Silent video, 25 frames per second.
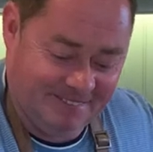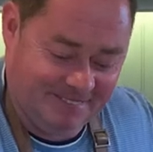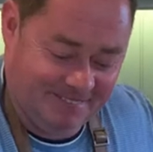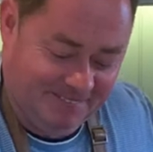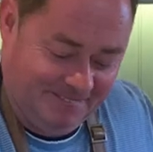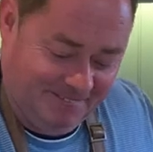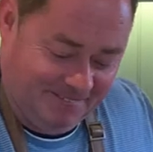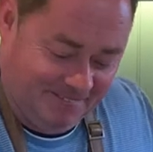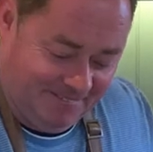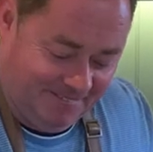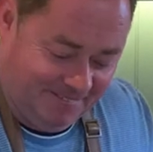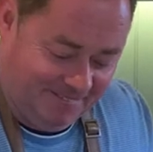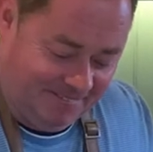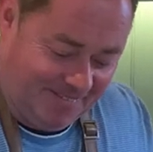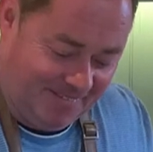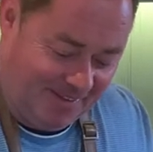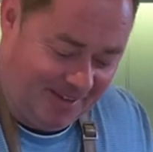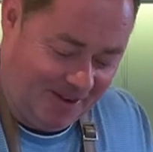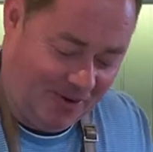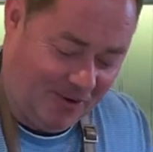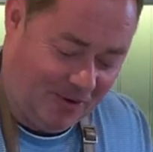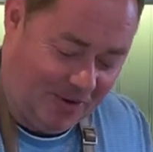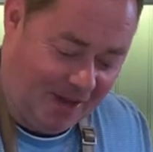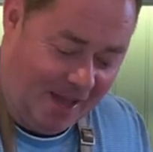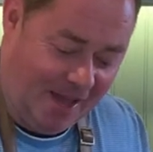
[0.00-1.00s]

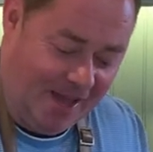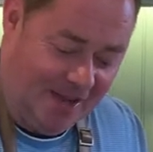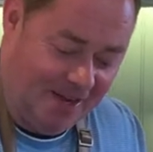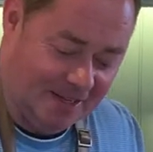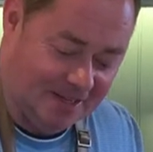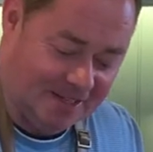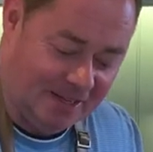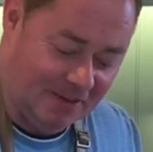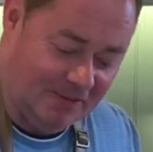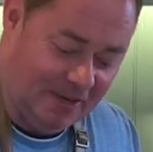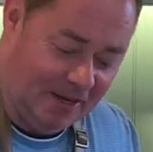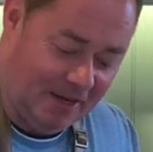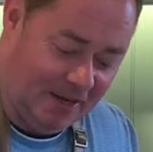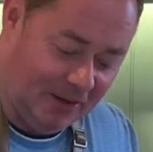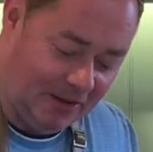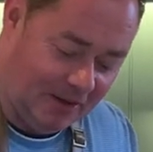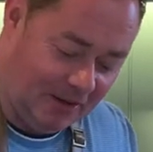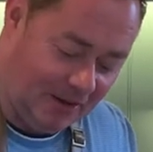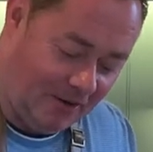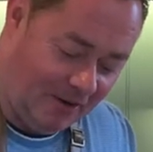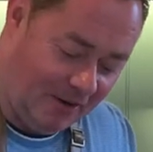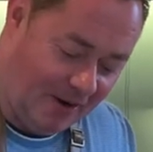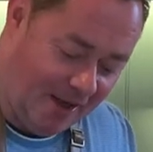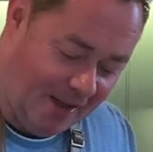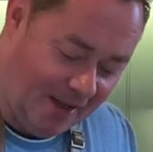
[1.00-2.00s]
Okay, let's have a look
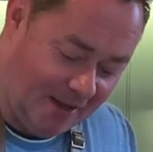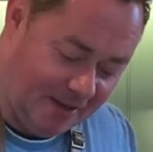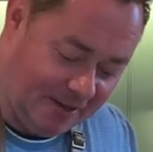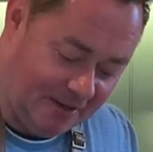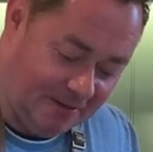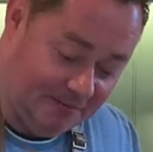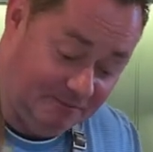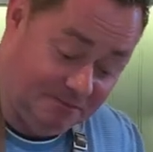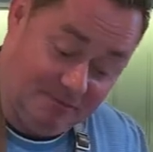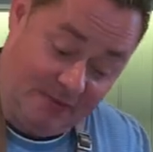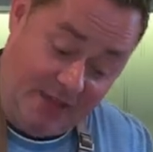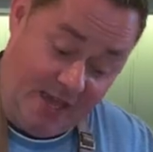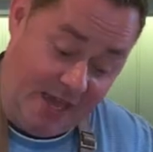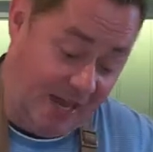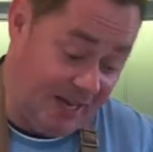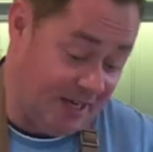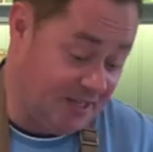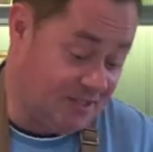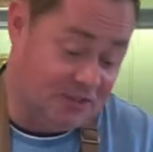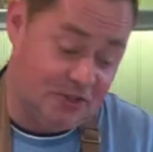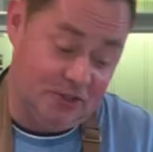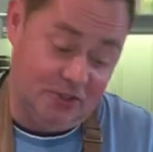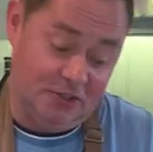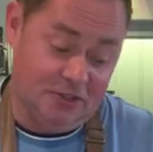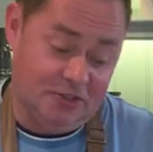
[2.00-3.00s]
at our egg. Egg
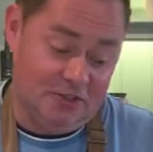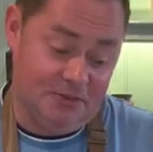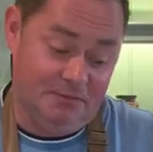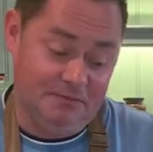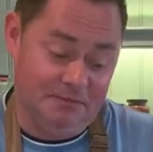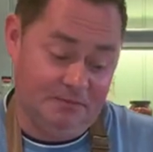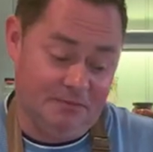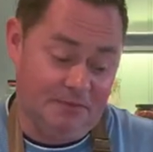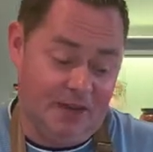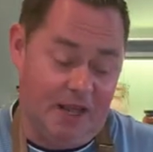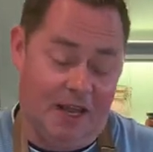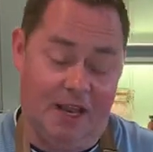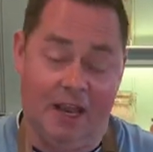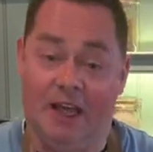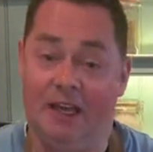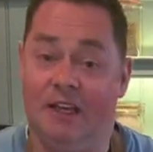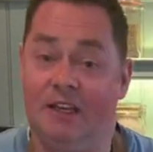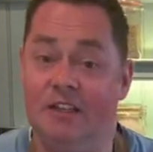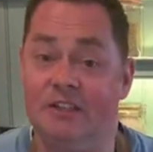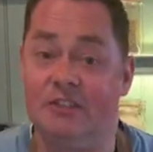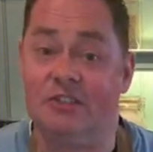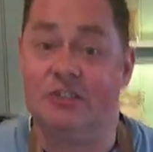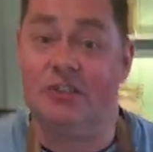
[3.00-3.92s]
is good. I like it